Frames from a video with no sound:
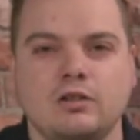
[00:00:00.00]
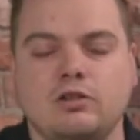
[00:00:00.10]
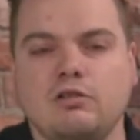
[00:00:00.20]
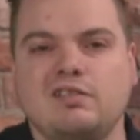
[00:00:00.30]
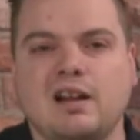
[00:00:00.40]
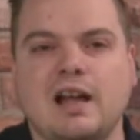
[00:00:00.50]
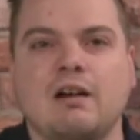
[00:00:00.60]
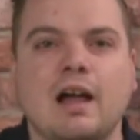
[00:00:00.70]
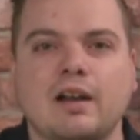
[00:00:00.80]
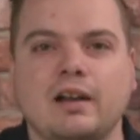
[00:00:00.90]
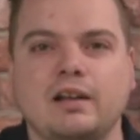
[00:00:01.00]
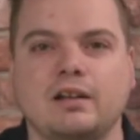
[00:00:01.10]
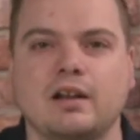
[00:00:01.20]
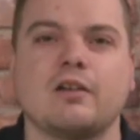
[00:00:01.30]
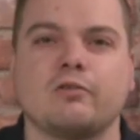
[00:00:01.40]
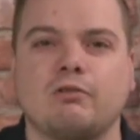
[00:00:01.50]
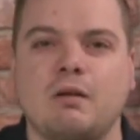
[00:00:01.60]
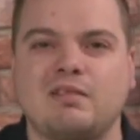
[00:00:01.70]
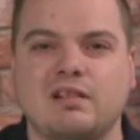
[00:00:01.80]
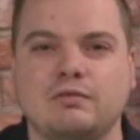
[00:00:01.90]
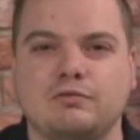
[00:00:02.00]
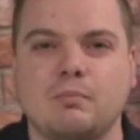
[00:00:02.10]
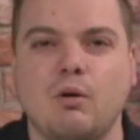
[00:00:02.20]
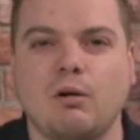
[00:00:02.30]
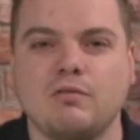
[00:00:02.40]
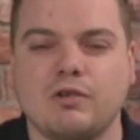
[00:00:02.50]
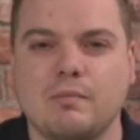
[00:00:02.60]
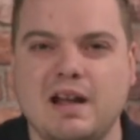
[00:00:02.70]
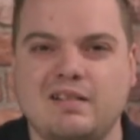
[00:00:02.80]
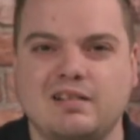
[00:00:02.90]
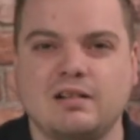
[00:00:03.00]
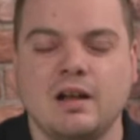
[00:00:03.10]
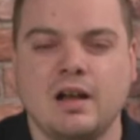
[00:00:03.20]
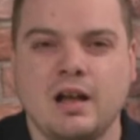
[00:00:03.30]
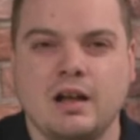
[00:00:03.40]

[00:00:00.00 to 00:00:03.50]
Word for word: do check out that link in the description for more information.